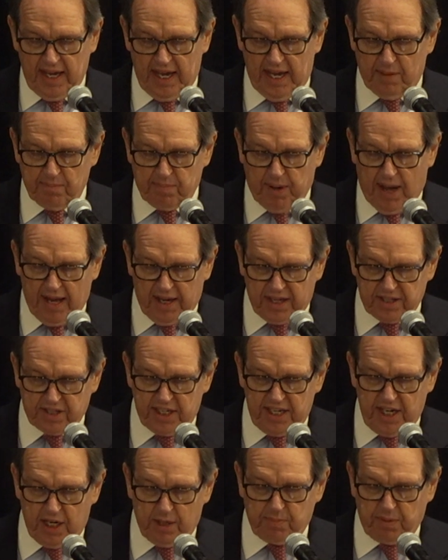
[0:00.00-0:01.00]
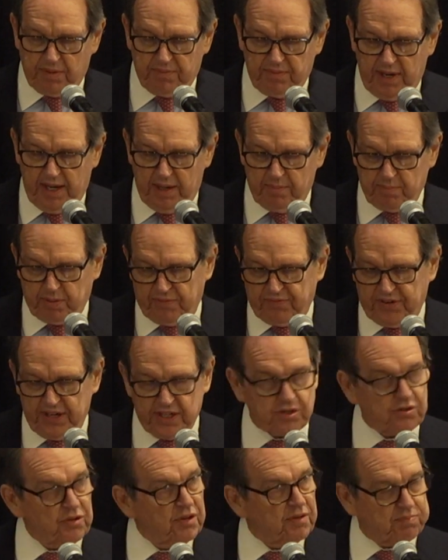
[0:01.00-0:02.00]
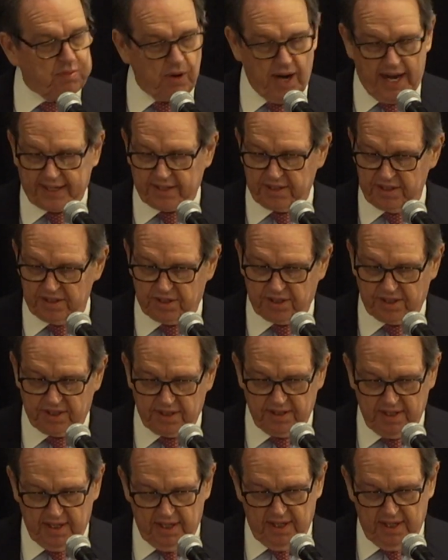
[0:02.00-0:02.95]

and policy and professor of practice.